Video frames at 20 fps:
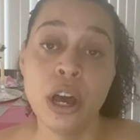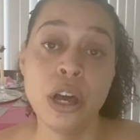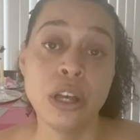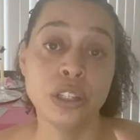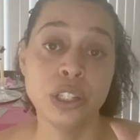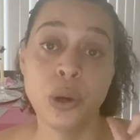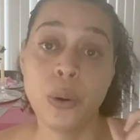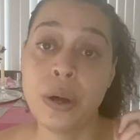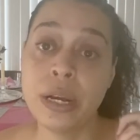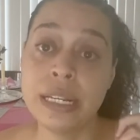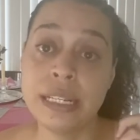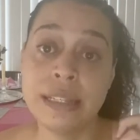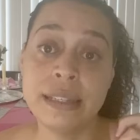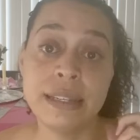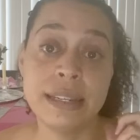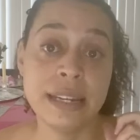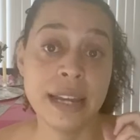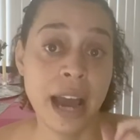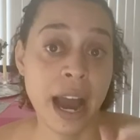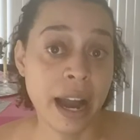So it is
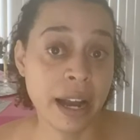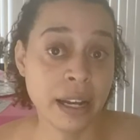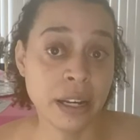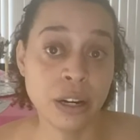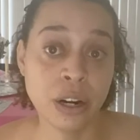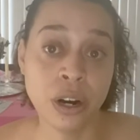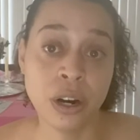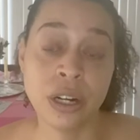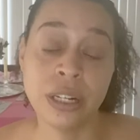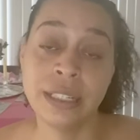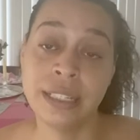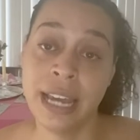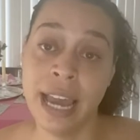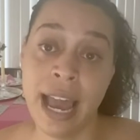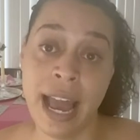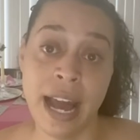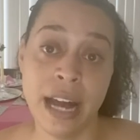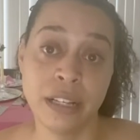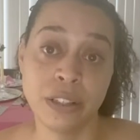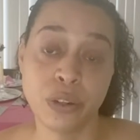not going to hurt to
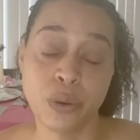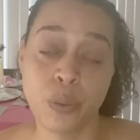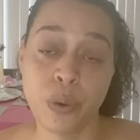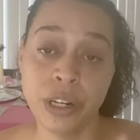ask.